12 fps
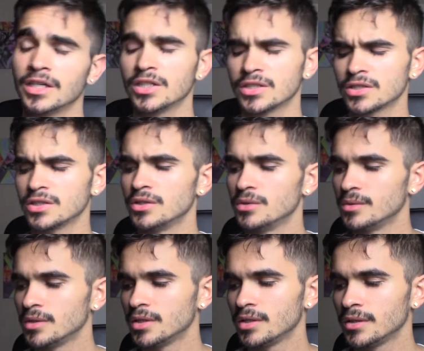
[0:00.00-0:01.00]
So
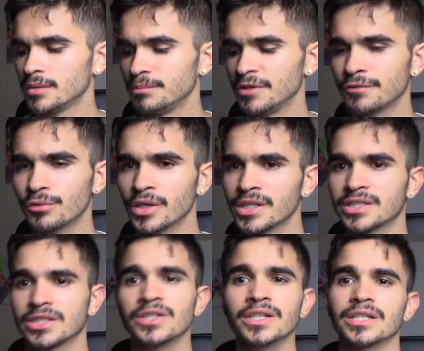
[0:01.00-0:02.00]
before I
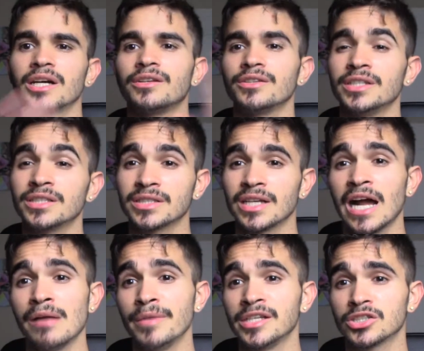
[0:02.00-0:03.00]
started all this, I
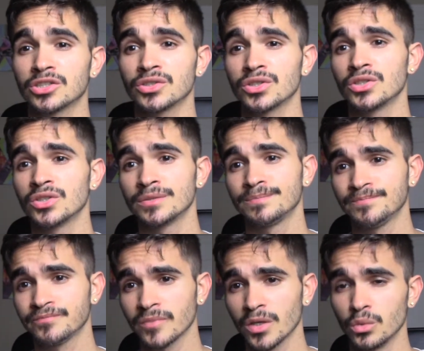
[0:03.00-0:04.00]
made sure
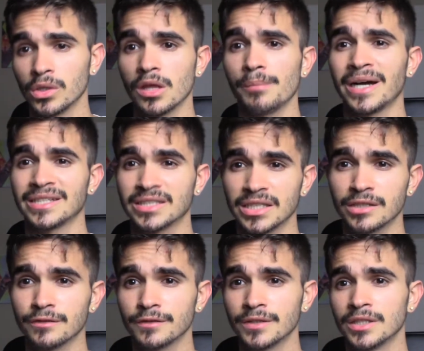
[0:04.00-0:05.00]
within myself